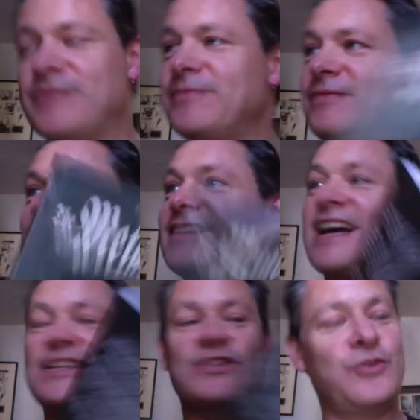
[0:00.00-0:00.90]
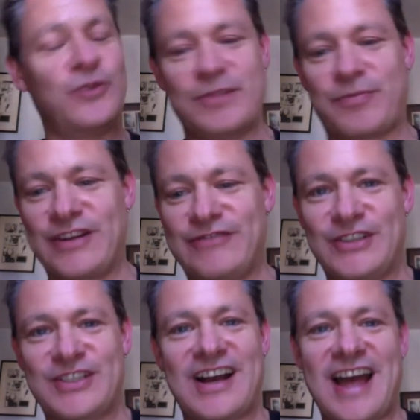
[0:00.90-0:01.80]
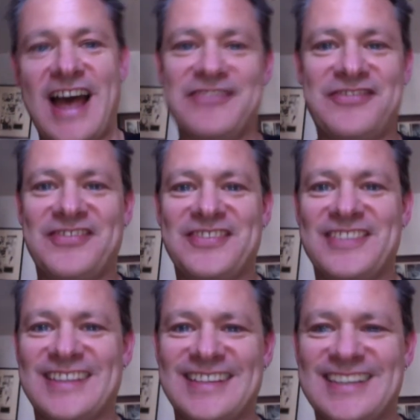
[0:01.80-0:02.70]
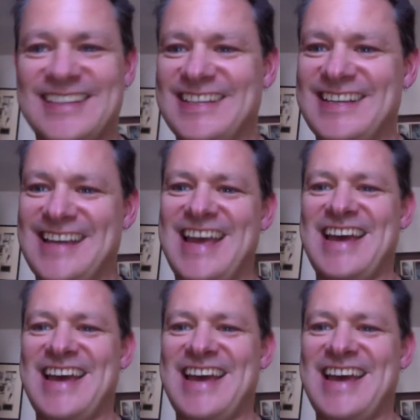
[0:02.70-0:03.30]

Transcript: that's all the previews I have here.